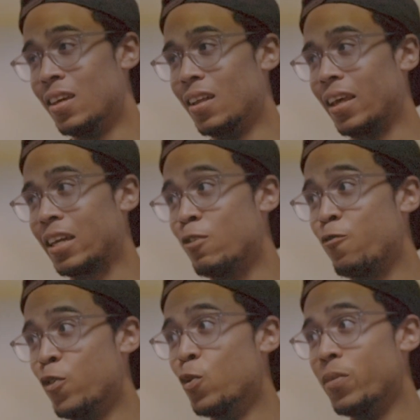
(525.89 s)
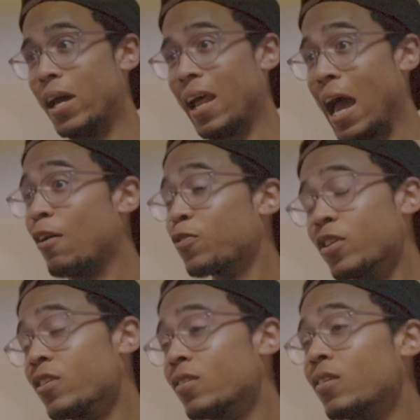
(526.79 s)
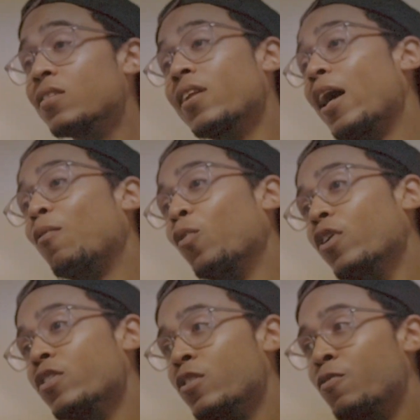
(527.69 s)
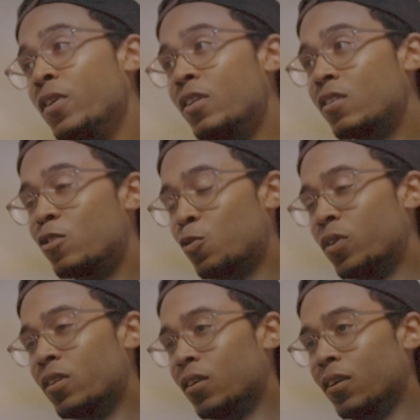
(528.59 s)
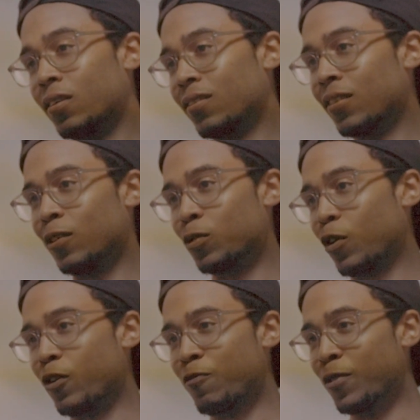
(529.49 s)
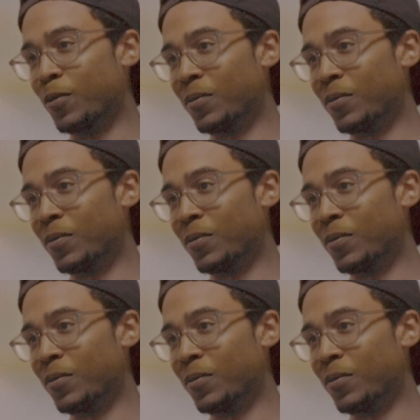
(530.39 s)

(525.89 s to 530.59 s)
like he filmed that after the slap, whereas the Venus and Serena thing, it was already filmed.